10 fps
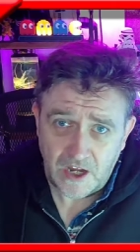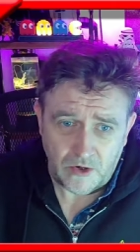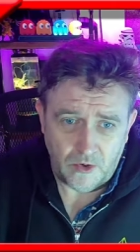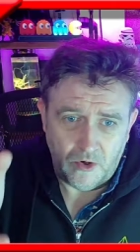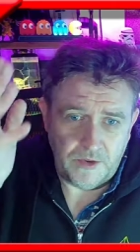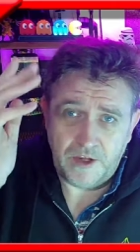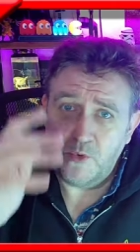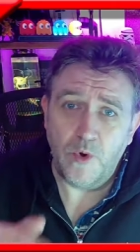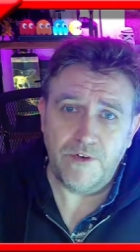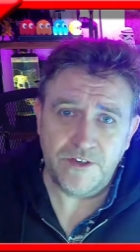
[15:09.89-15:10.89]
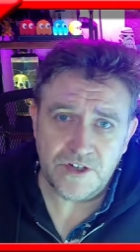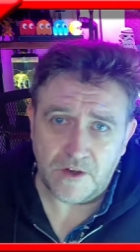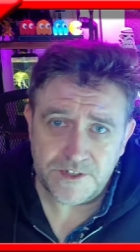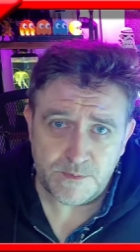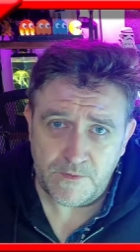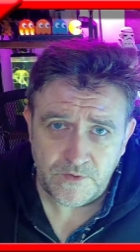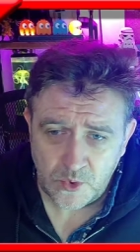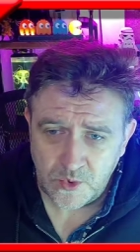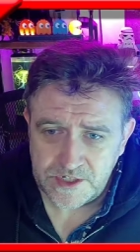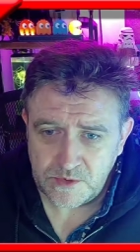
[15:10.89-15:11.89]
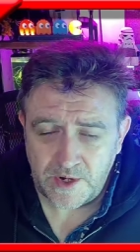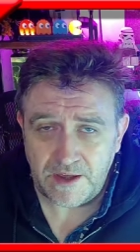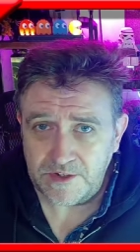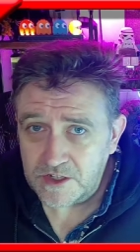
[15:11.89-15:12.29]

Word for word: or the equivalent of Smith Toys or whatever.